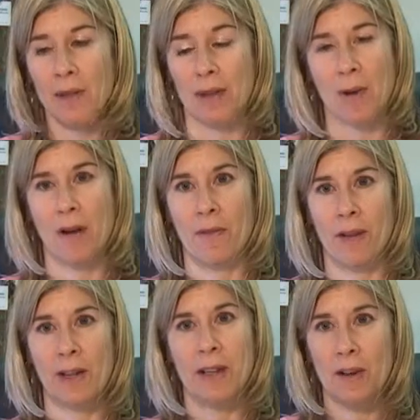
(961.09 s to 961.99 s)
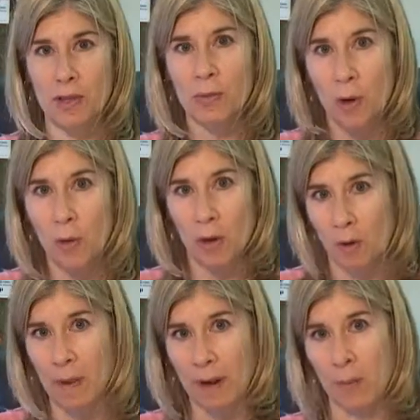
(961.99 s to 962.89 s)
to come off of it because I just won't
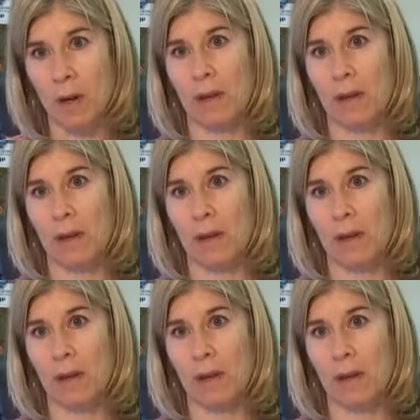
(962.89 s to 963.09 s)
go buy more.